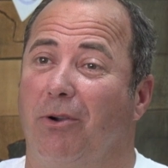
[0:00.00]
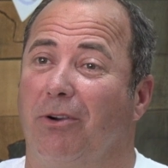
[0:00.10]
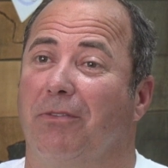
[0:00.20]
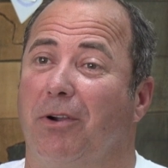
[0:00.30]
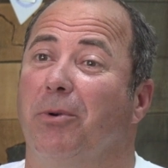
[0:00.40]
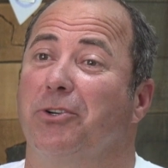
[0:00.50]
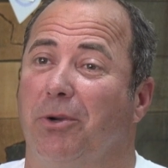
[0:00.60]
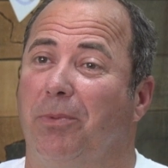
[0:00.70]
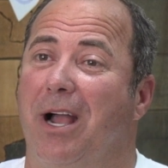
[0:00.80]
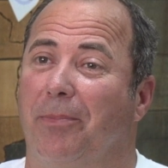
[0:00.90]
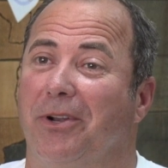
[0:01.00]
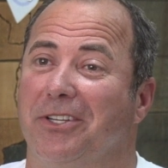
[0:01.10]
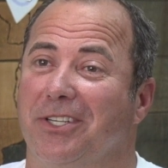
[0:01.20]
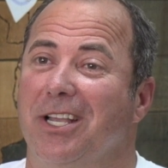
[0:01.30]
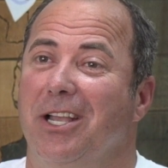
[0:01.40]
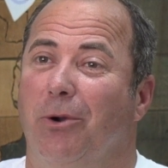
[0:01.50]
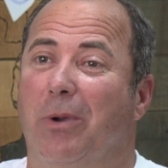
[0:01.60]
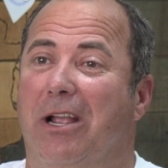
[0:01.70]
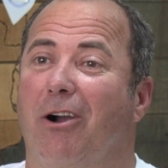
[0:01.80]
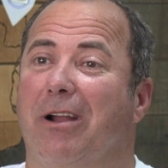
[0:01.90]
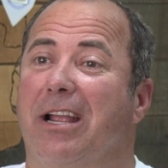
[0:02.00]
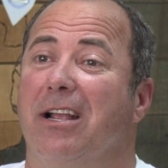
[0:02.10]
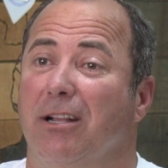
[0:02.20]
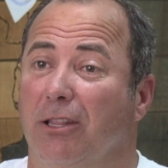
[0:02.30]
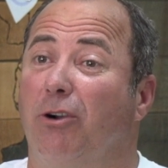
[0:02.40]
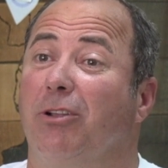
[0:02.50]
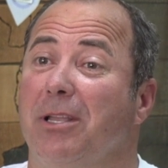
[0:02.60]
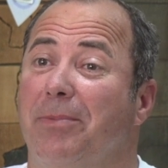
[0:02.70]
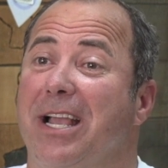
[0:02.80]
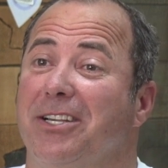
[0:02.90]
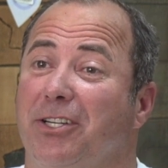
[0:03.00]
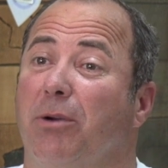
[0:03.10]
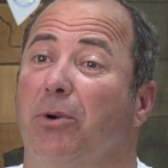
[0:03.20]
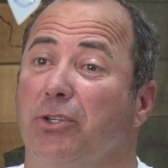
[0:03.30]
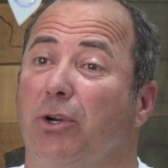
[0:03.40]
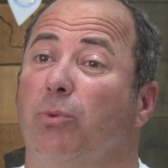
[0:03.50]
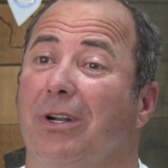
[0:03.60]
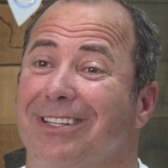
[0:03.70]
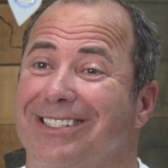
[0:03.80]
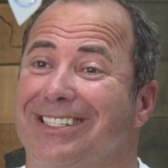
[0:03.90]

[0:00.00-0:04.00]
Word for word: Broker of Commercial Properties. We are a locally based commercial real